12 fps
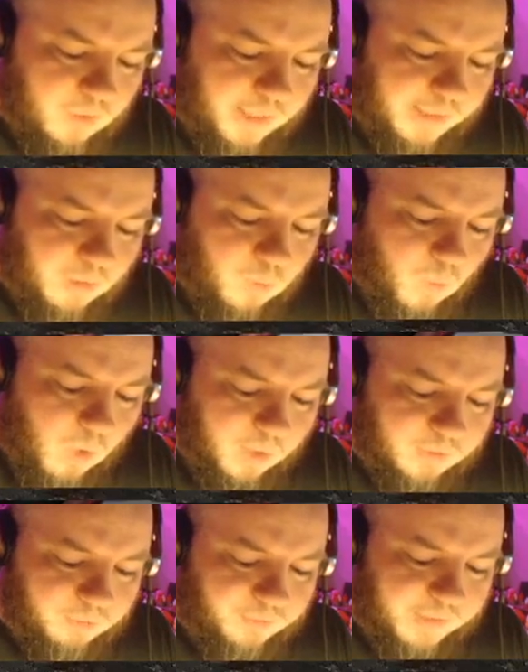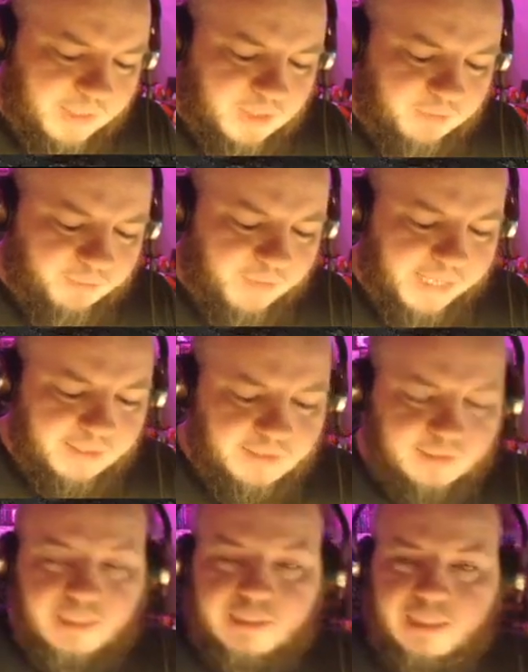like one finished effect
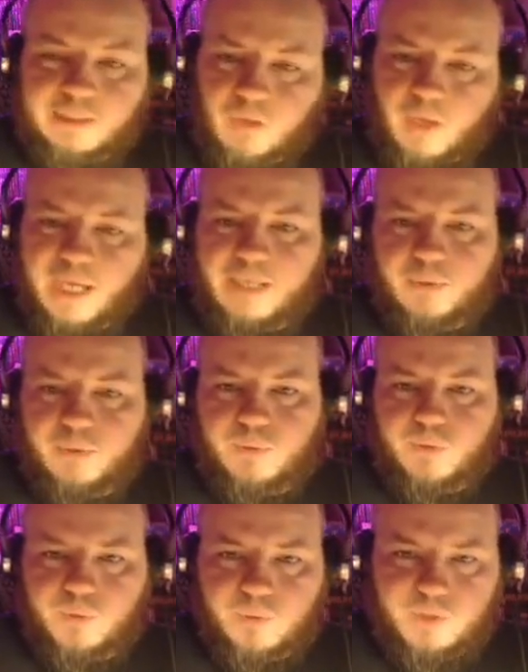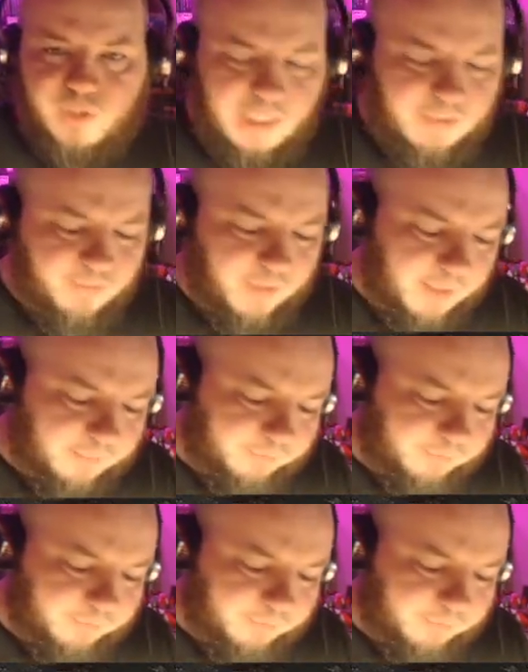and they're not able to achieve it.